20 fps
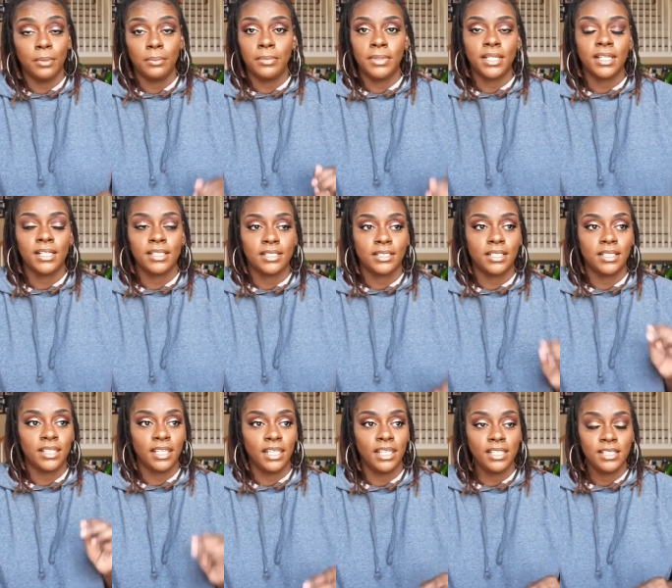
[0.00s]
because the
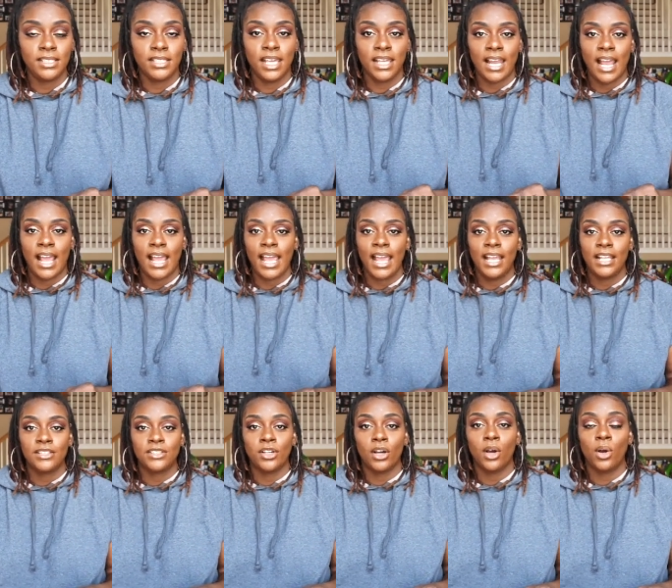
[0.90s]
things that I
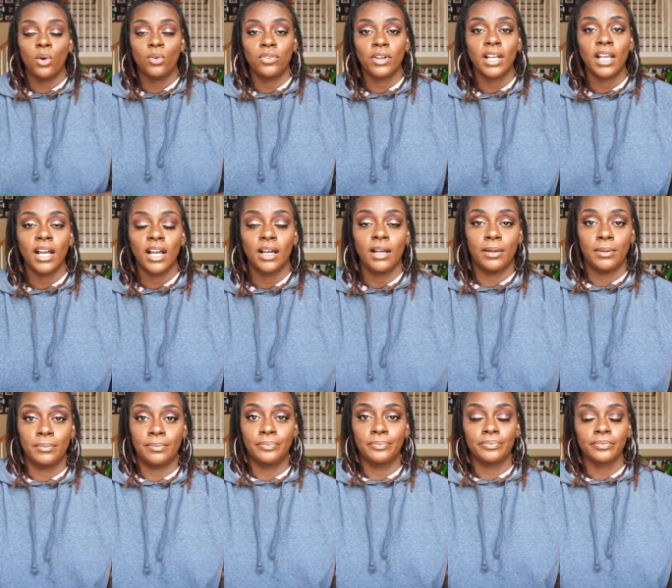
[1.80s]
had to
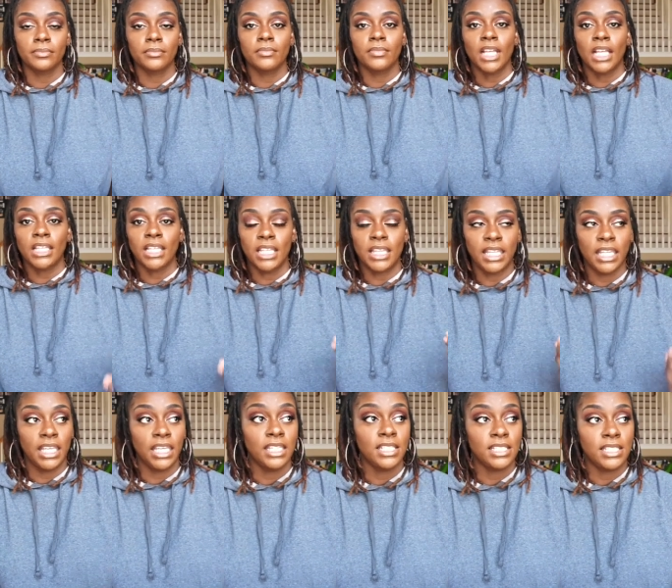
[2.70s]
overcome, the
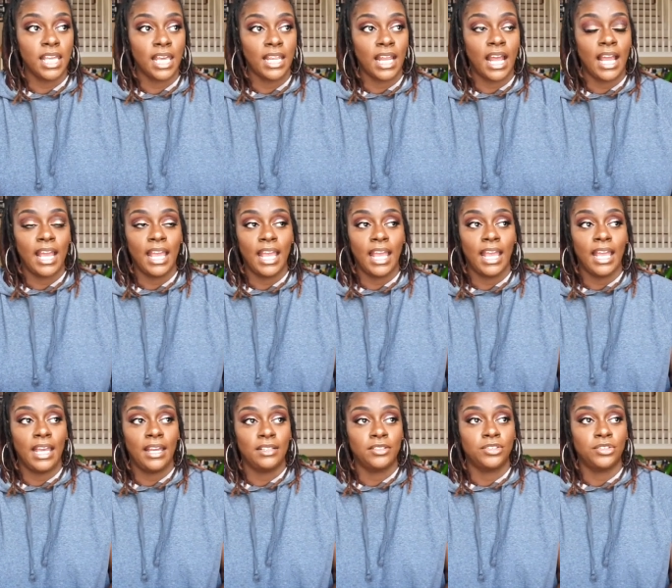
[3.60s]
things that I
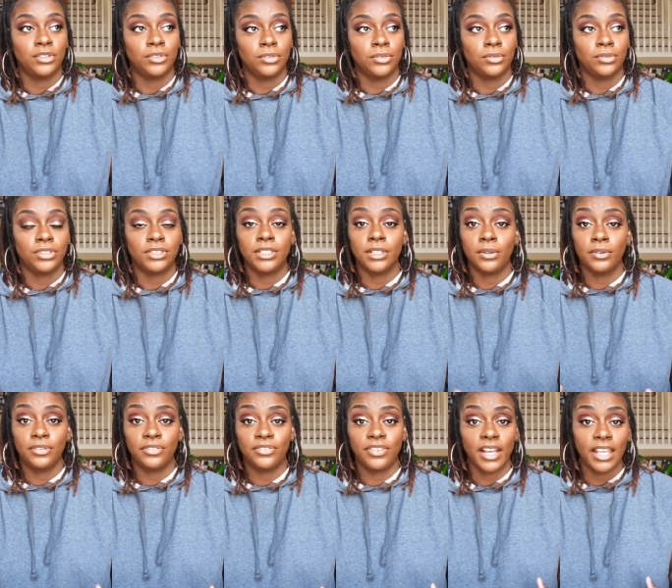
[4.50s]
had to still
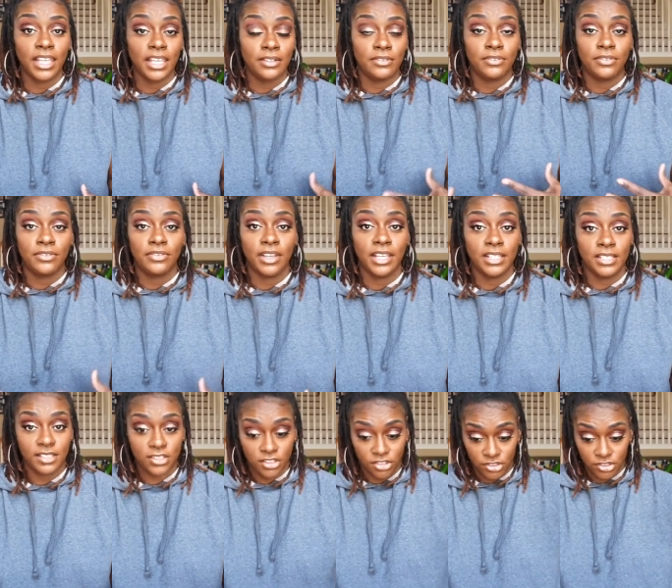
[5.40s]
fight and
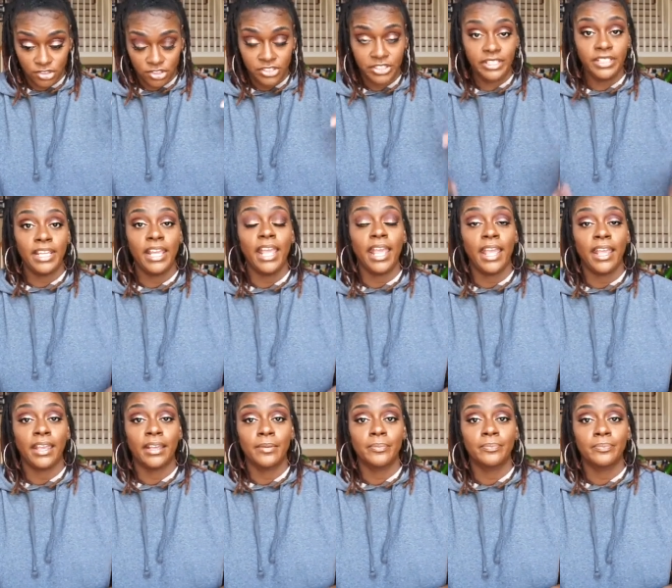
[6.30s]
face
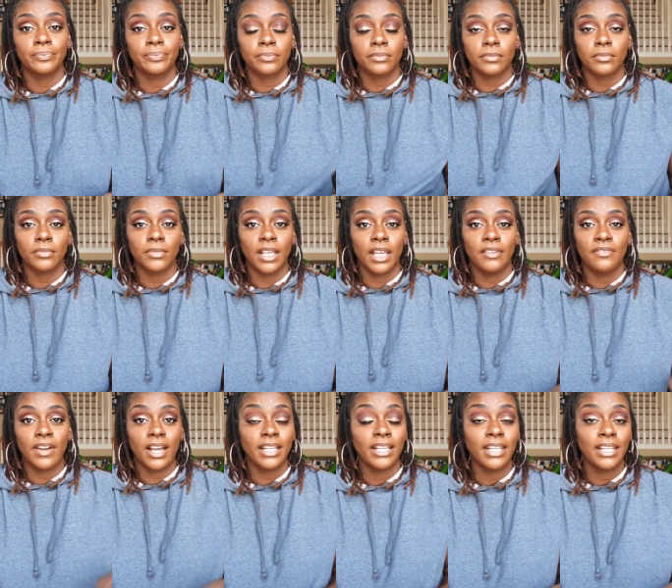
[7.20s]
today,
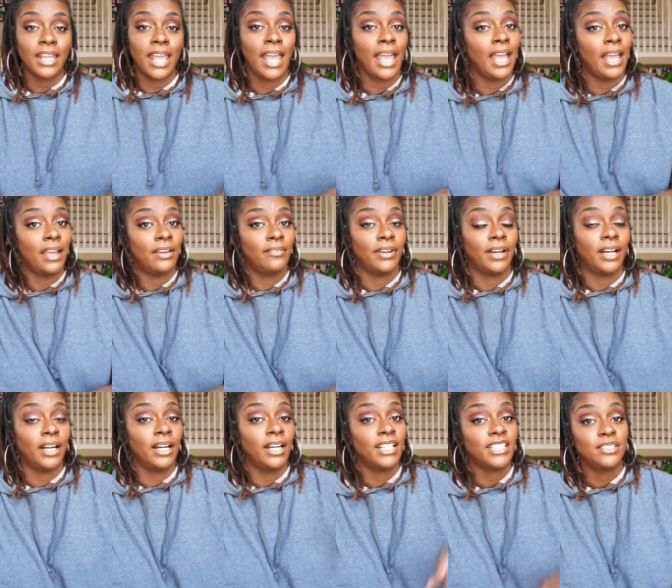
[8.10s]
if I didn't have a
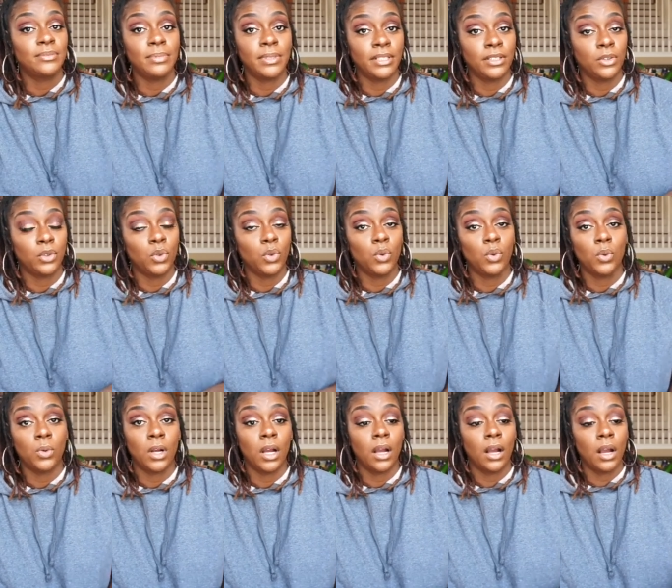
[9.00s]
husband
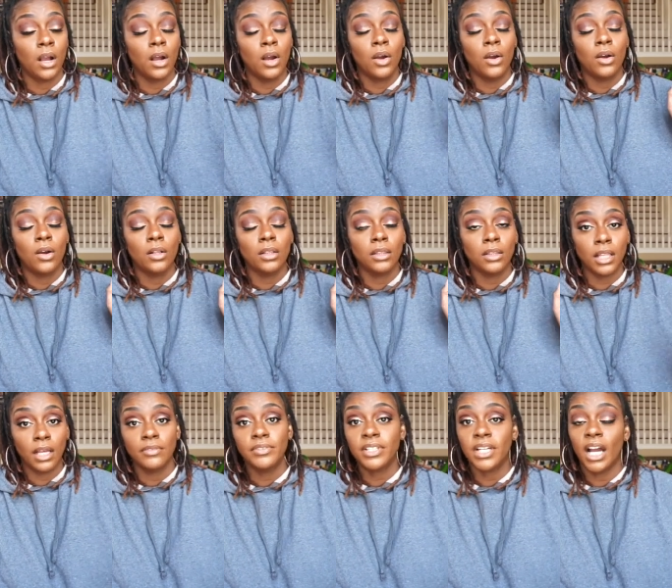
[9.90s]
who
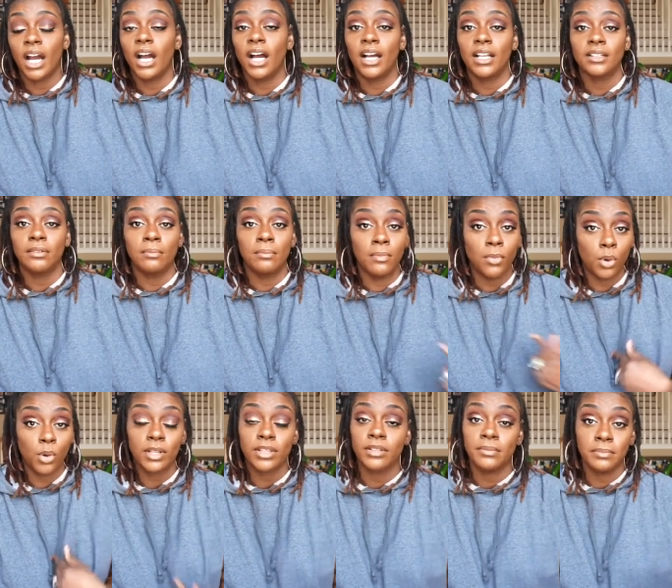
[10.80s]
loved God
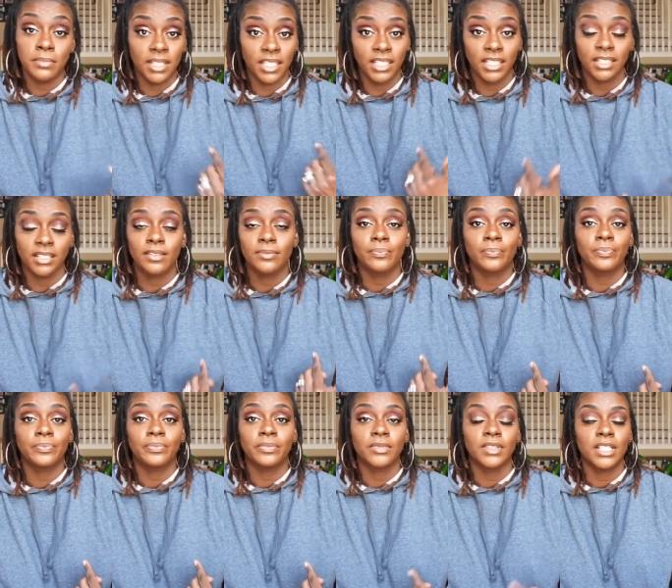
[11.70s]
more than me,
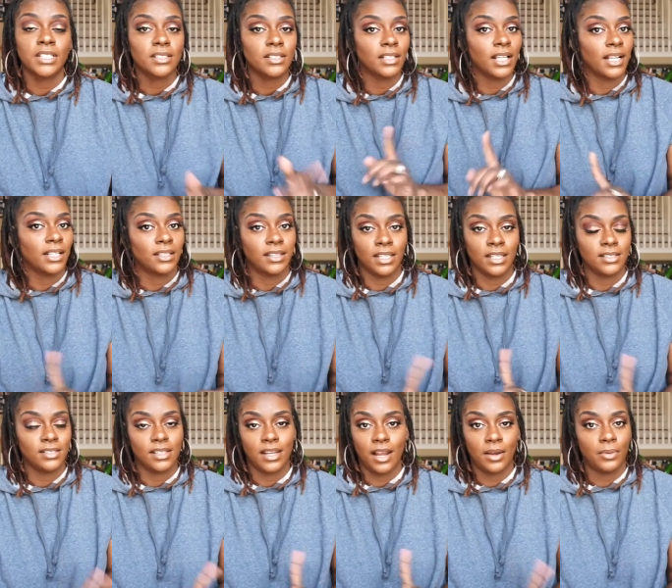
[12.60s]
there's a lot of
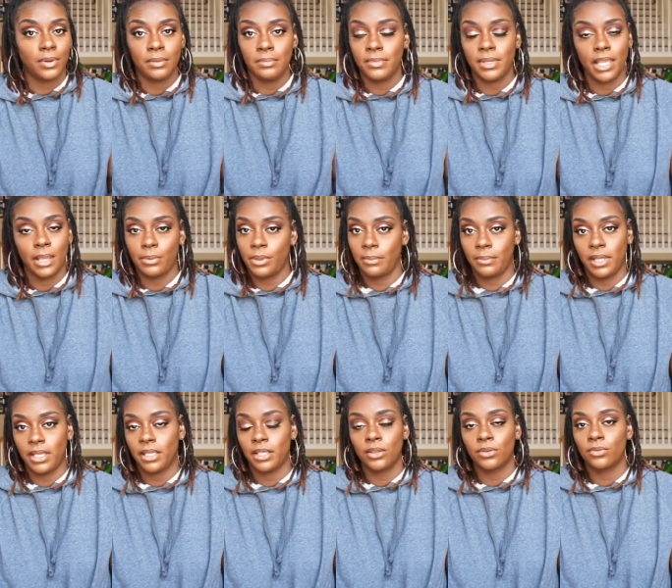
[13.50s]
things that I wouldn't be able to
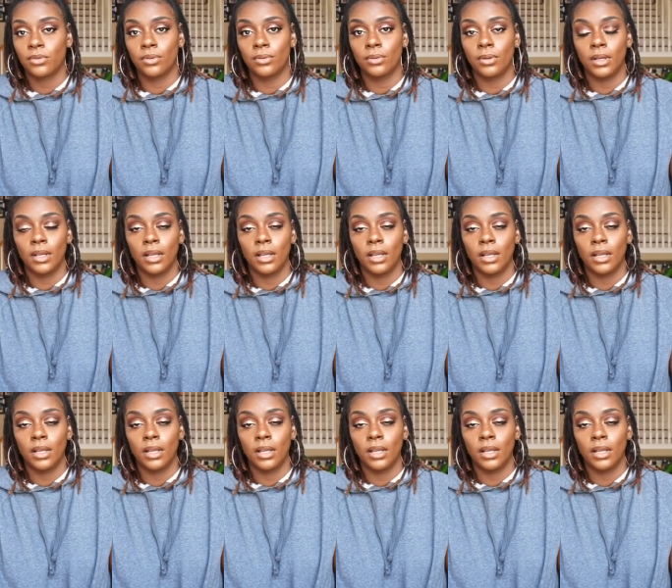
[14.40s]
make it through